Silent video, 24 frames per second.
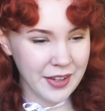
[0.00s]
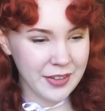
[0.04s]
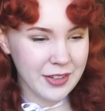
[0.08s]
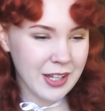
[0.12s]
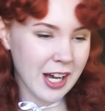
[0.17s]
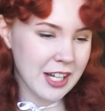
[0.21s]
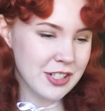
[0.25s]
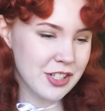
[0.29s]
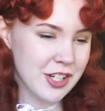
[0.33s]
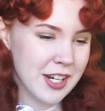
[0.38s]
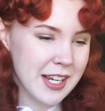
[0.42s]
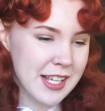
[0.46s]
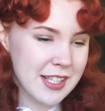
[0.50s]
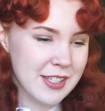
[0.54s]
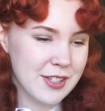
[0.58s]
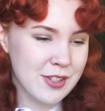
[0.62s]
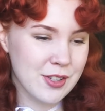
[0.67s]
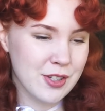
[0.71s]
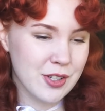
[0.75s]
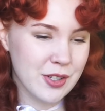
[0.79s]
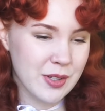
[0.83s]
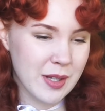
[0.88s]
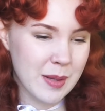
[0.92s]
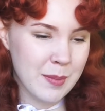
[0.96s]
Logic is
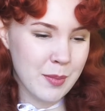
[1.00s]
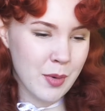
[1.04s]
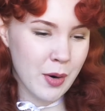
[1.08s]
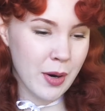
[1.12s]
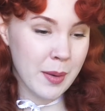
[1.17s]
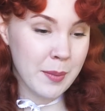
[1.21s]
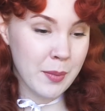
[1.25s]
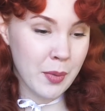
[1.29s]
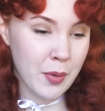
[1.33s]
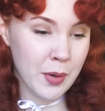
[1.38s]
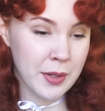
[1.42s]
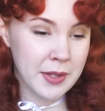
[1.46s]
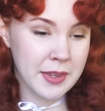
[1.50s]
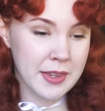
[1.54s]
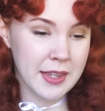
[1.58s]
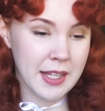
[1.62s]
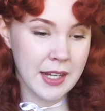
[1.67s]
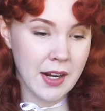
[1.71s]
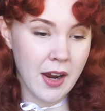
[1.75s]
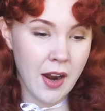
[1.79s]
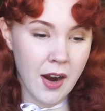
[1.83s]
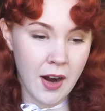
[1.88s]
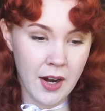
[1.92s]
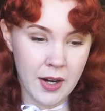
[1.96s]
usually more important
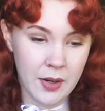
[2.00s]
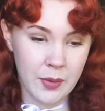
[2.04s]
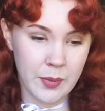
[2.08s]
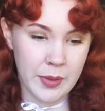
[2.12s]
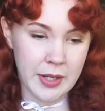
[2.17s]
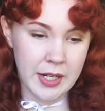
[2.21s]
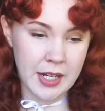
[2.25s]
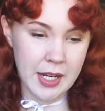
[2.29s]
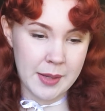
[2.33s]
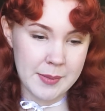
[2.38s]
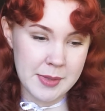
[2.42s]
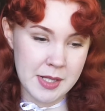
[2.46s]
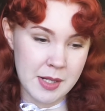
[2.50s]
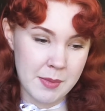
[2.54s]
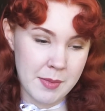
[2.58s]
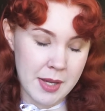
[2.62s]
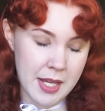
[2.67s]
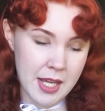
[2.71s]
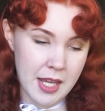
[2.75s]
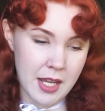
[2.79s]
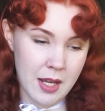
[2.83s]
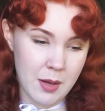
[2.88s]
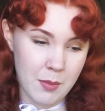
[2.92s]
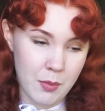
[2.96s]
than heart when it comes to
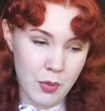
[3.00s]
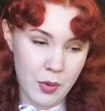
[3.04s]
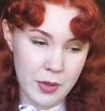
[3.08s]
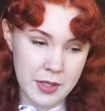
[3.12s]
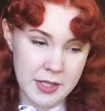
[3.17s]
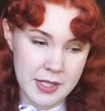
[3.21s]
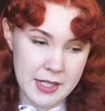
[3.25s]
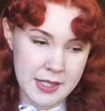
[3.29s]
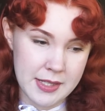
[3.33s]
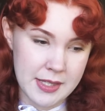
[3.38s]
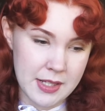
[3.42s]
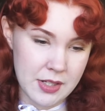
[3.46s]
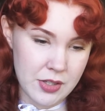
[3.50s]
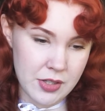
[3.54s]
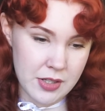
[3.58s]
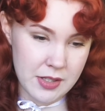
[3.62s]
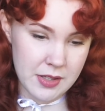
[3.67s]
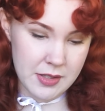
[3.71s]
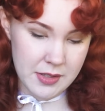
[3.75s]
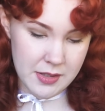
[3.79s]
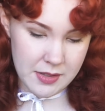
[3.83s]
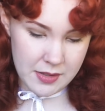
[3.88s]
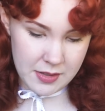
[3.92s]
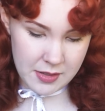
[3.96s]
making important
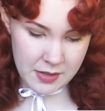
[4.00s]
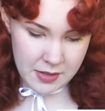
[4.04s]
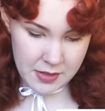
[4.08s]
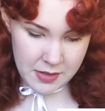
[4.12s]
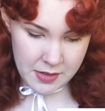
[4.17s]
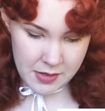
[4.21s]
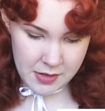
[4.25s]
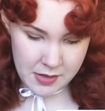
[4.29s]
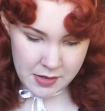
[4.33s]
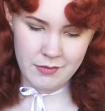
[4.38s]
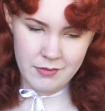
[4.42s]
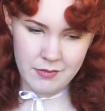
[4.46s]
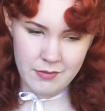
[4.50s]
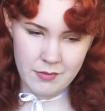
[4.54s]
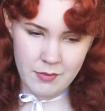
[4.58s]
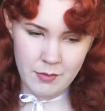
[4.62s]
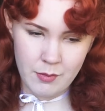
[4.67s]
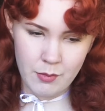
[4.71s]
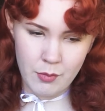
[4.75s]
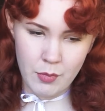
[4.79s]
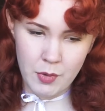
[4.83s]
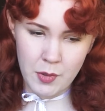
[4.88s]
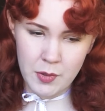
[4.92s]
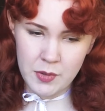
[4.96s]
decisions.
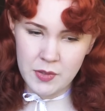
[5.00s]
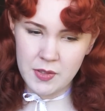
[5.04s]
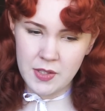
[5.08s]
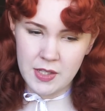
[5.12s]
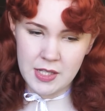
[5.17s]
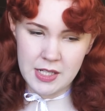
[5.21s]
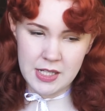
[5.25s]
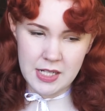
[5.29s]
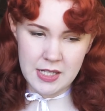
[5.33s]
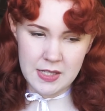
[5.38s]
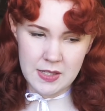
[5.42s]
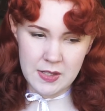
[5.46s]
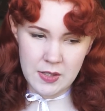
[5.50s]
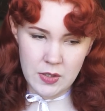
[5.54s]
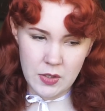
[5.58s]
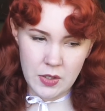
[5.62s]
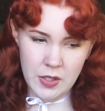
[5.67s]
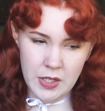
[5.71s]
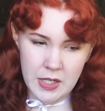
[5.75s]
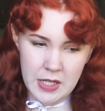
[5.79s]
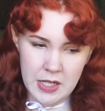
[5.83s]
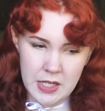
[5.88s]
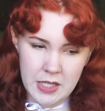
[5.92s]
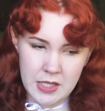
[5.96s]
Mostly
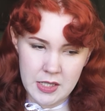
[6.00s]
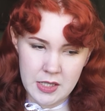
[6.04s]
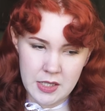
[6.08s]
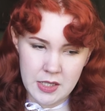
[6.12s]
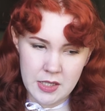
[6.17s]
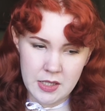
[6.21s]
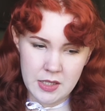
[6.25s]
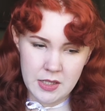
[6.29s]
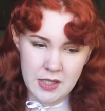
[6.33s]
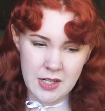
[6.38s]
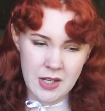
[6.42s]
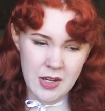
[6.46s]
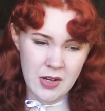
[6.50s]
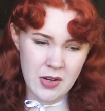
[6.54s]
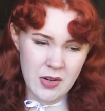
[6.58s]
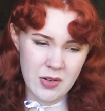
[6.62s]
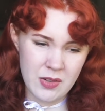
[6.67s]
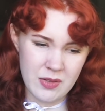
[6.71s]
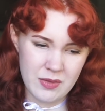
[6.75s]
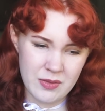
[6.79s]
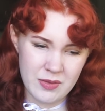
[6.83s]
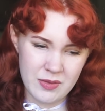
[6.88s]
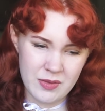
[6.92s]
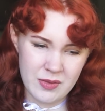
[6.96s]
disagree.
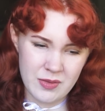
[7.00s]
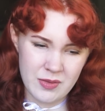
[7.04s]
No.